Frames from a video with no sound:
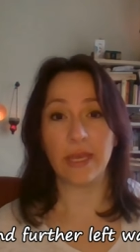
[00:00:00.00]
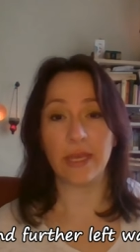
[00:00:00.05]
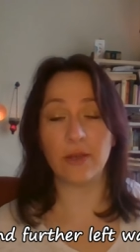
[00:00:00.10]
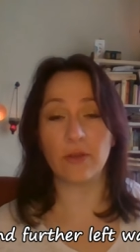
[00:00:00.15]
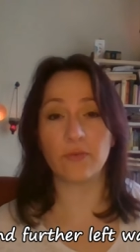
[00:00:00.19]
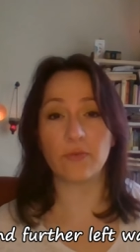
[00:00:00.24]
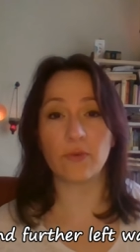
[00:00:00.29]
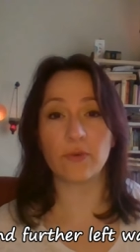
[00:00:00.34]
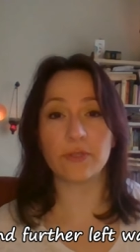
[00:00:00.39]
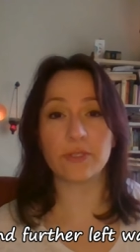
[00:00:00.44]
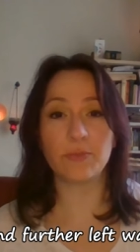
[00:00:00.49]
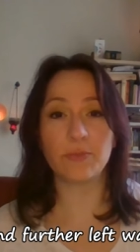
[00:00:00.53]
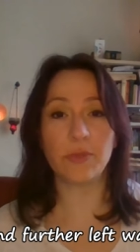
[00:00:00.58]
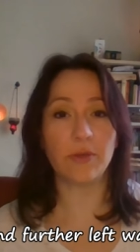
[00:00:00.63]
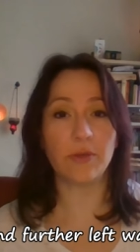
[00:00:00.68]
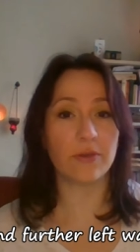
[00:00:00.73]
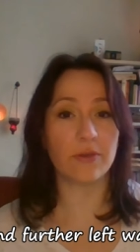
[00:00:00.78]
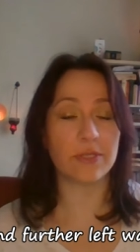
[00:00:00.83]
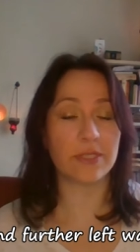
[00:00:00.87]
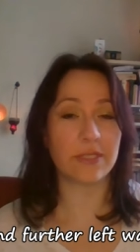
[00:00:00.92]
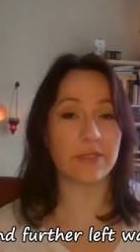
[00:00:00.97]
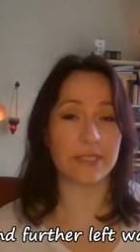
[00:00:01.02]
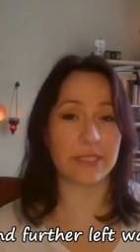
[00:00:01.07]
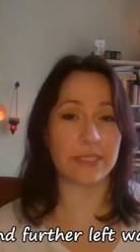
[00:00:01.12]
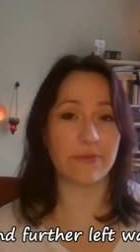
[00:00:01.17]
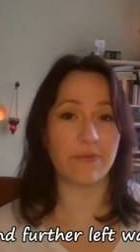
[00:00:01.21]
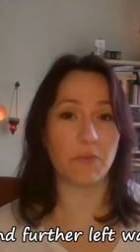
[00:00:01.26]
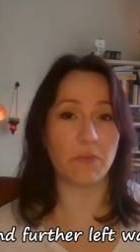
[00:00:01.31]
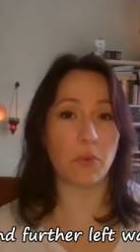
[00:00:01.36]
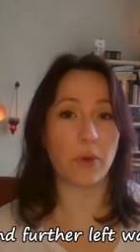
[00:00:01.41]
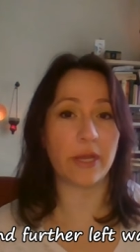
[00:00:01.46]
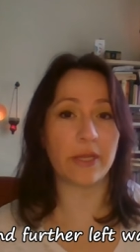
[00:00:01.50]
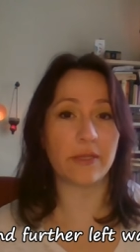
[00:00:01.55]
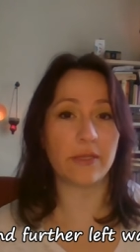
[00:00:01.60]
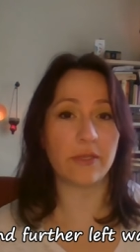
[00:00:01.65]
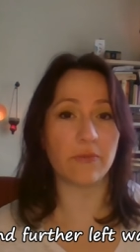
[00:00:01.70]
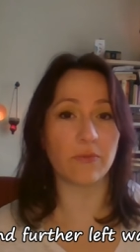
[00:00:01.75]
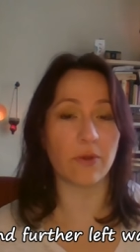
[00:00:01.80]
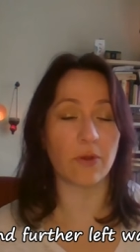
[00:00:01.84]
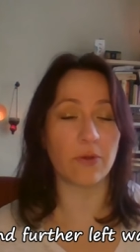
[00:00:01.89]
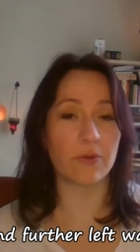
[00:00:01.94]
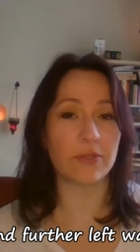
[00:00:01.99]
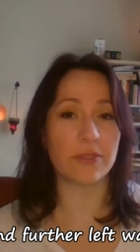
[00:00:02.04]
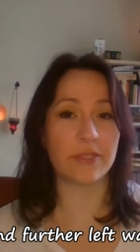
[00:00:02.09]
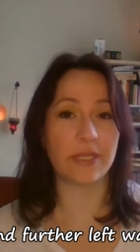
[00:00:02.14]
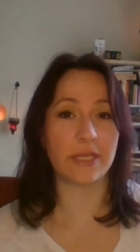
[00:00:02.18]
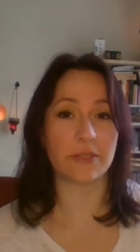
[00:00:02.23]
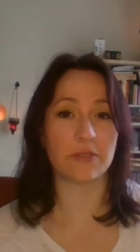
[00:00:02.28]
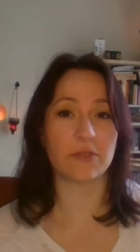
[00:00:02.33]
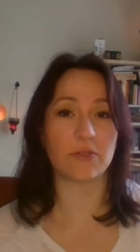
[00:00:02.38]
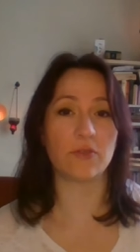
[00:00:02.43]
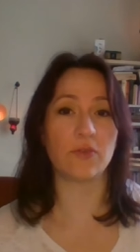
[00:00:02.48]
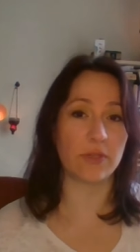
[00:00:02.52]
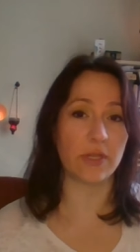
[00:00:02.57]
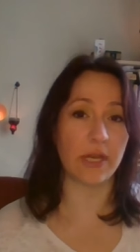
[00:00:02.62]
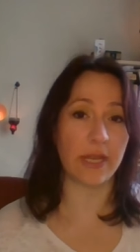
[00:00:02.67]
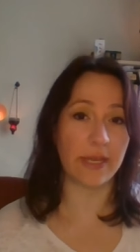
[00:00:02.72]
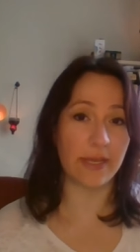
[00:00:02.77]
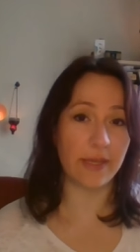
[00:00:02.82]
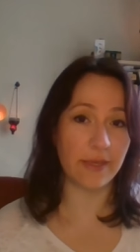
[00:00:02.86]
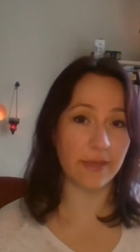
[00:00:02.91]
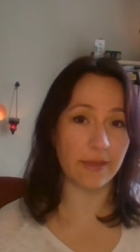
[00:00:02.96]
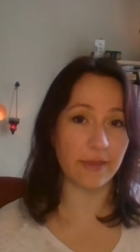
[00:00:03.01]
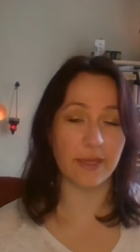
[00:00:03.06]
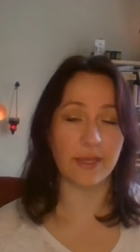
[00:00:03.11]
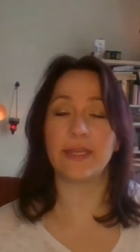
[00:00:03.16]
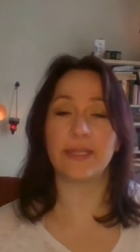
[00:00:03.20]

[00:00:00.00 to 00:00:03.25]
And of course, because it's a windy road next to the lake,